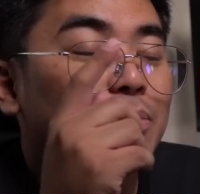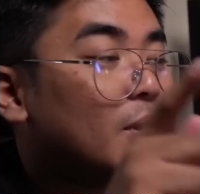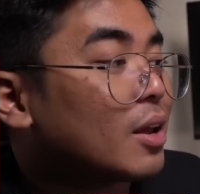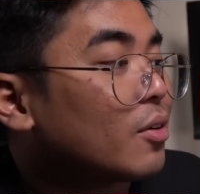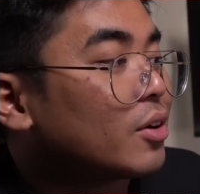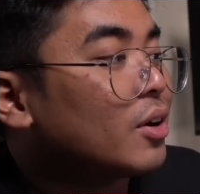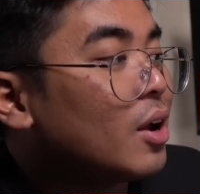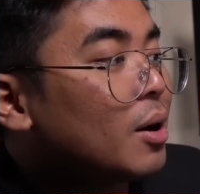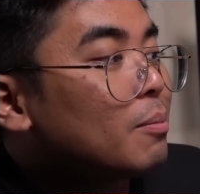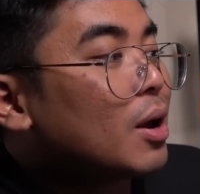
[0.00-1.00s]
mirror
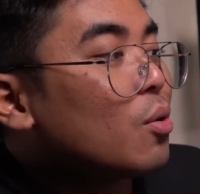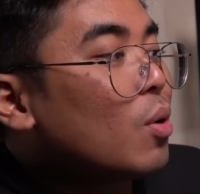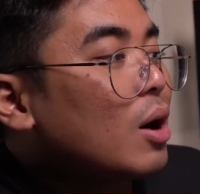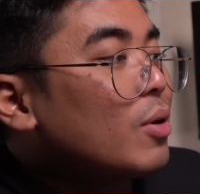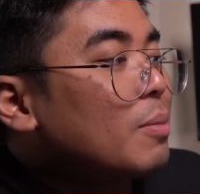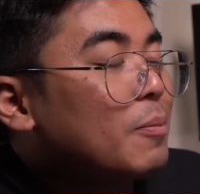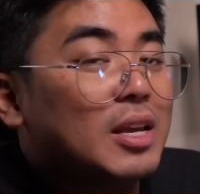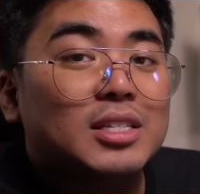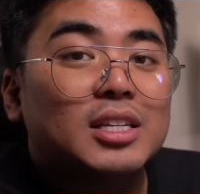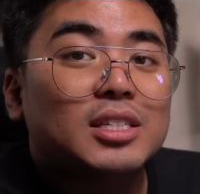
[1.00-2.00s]
my Huawei
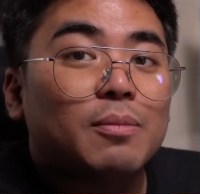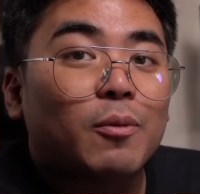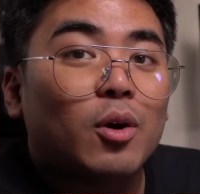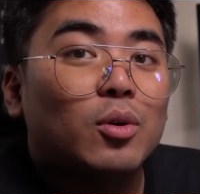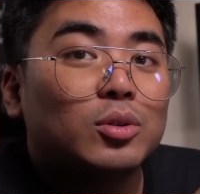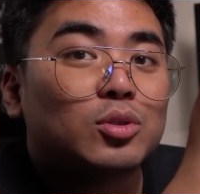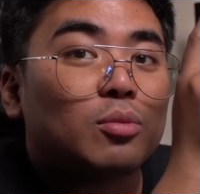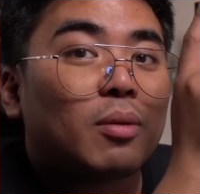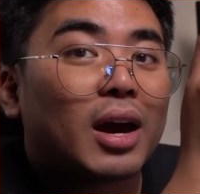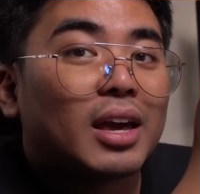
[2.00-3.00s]
P60 Pro to
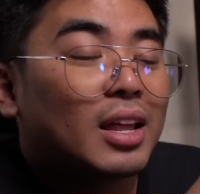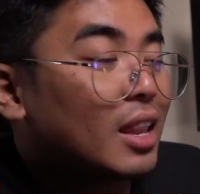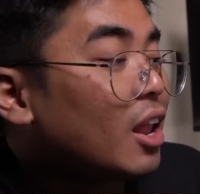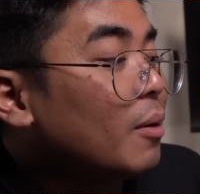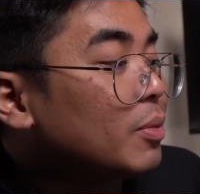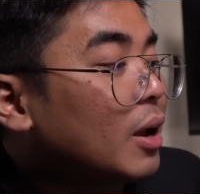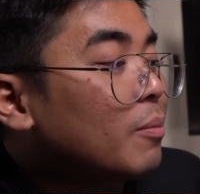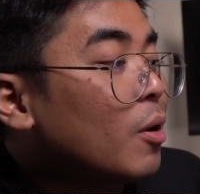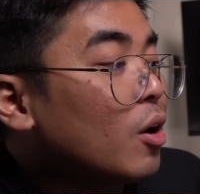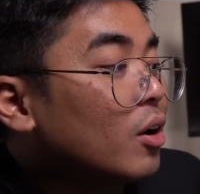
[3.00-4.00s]
my
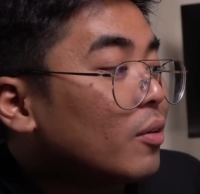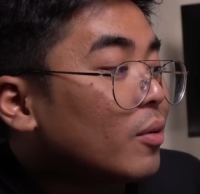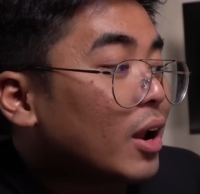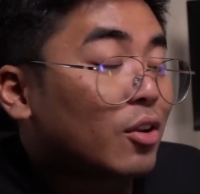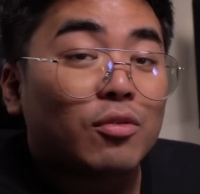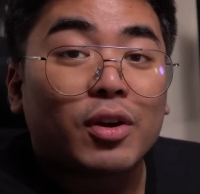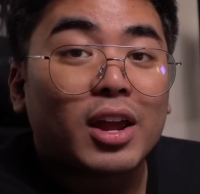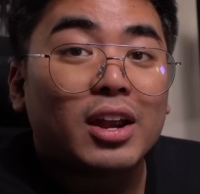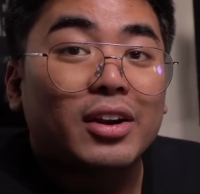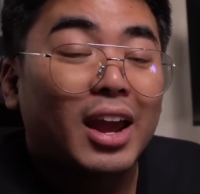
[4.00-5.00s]
laptop right over
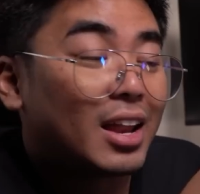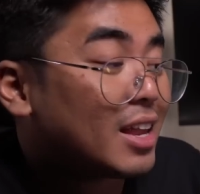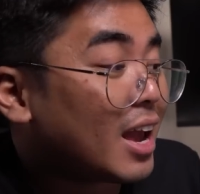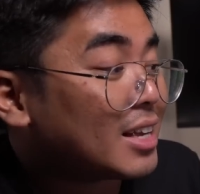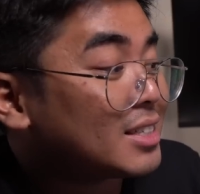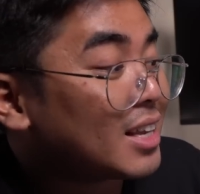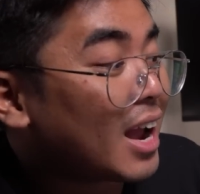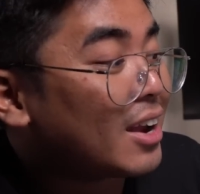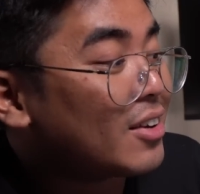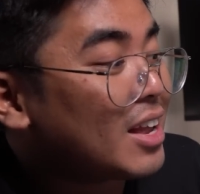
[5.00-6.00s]
here. And yes,
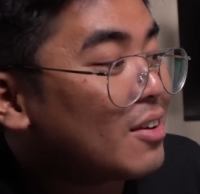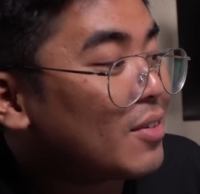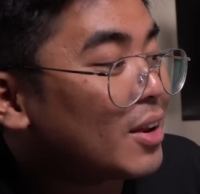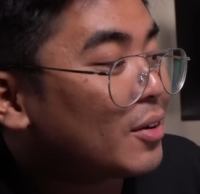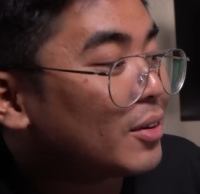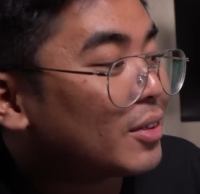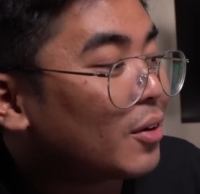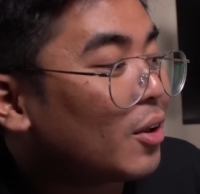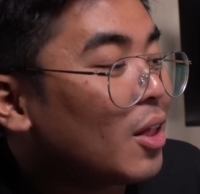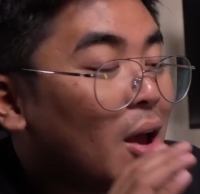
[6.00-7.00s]
I could even
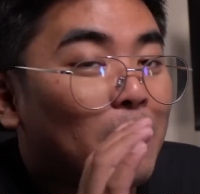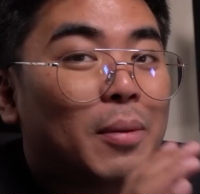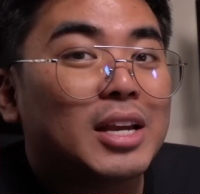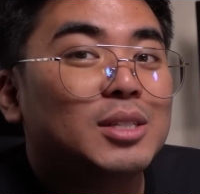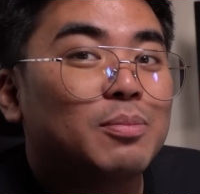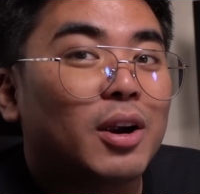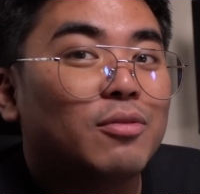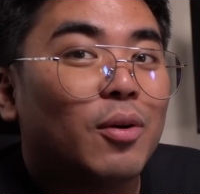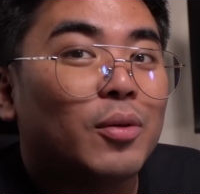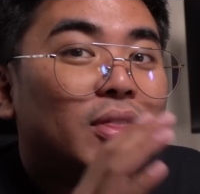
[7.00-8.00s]
control my
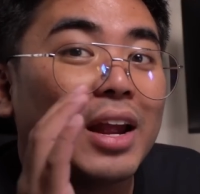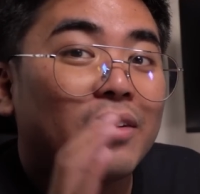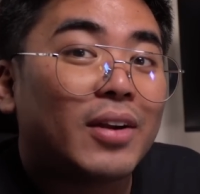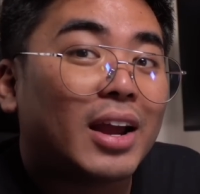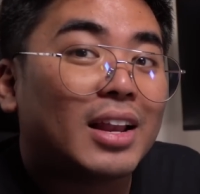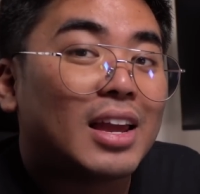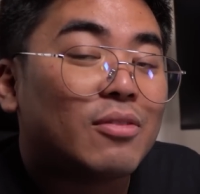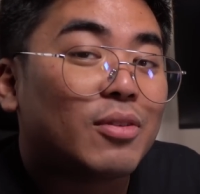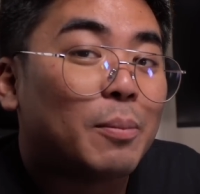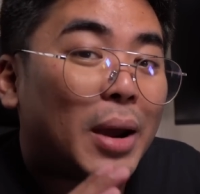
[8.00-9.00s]
smartphone directly
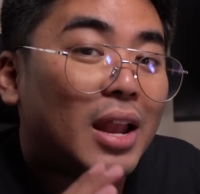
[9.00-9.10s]
from my